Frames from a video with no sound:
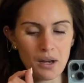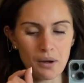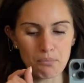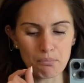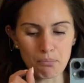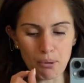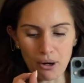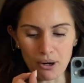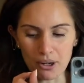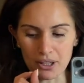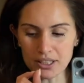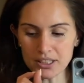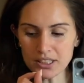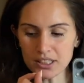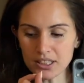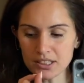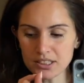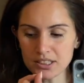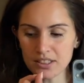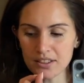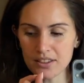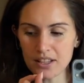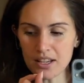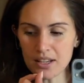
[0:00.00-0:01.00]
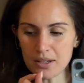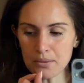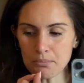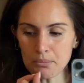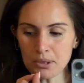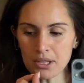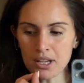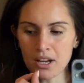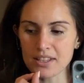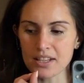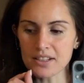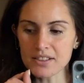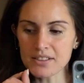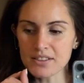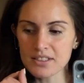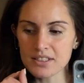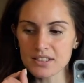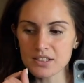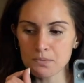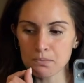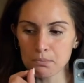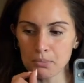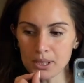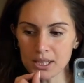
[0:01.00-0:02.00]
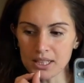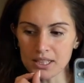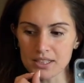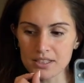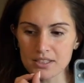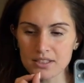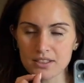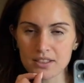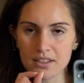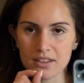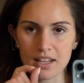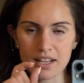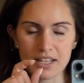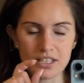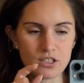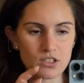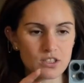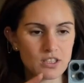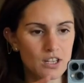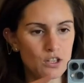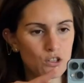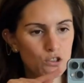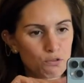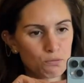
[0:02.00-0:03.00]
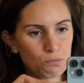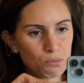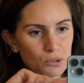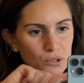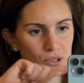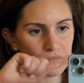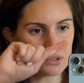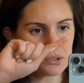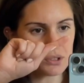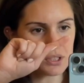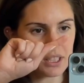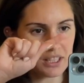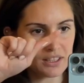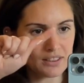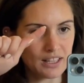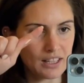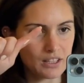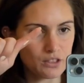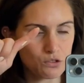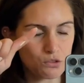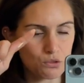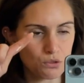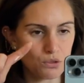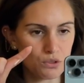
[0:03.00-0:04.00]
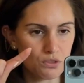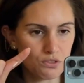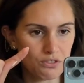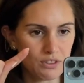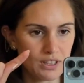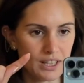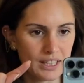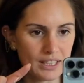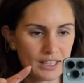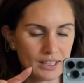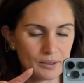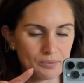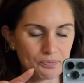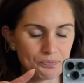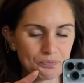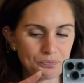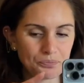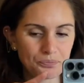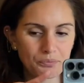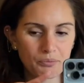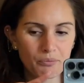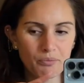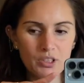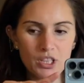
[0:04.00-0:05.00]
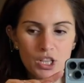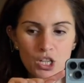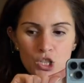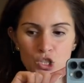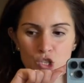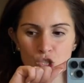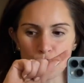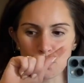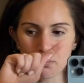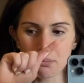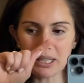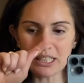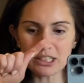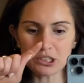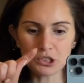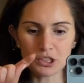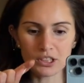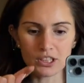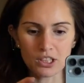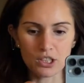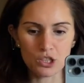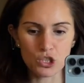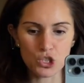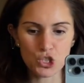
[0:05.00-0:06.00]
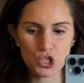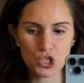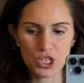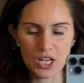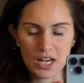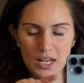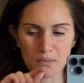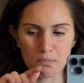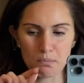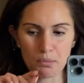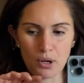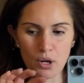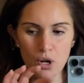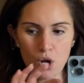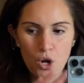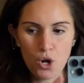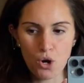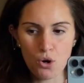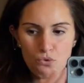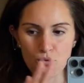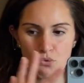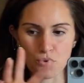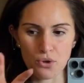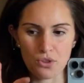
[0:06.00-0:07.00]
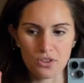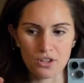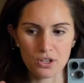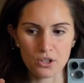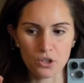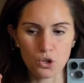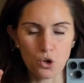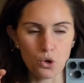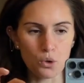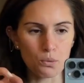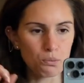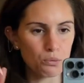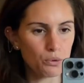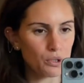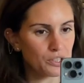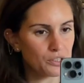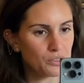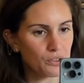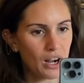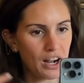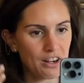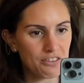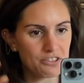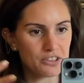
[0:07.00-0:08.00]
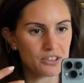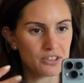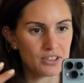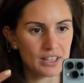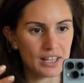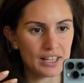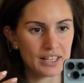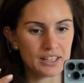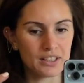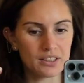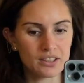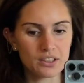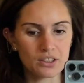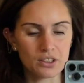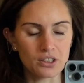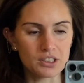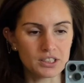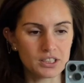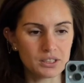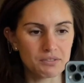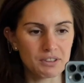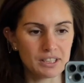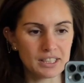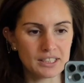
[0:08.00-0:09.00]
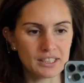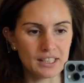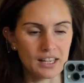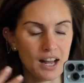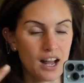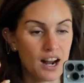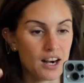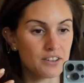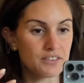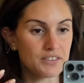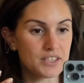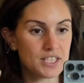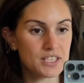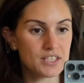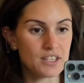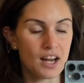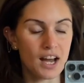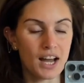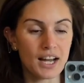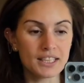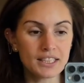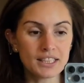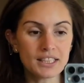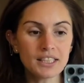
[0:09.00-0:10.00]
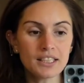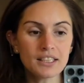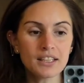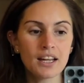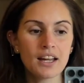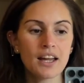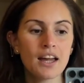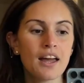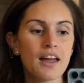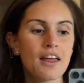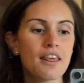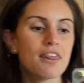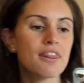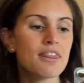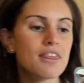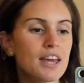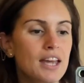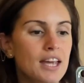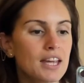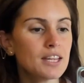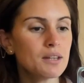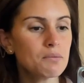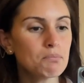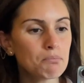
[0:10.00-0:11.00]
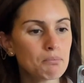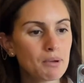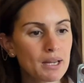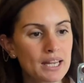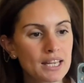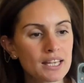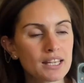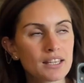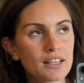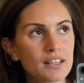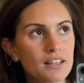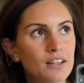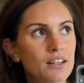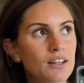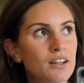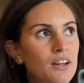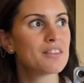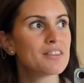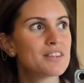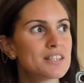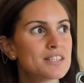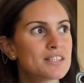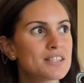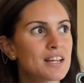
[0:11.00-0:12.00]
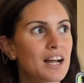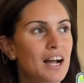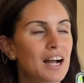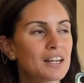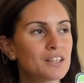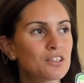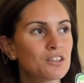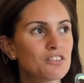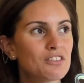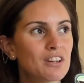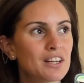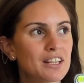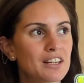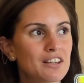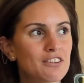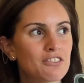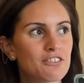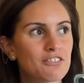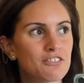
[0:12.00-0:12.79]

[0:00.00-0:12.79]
part to them. They're these bees that instead of producing that sort of like geometrical shape for their home where you after like cultivate and harvest the honey, they make this kind of like